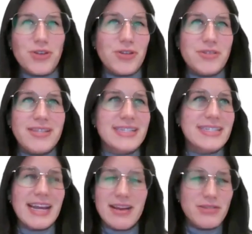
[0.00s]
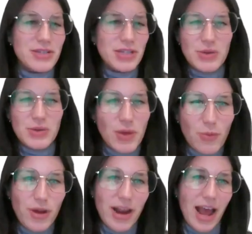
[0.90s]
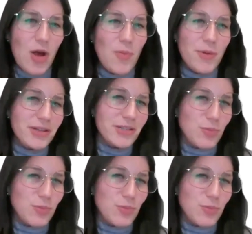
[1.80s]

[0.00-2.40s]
features that stand out to you that would help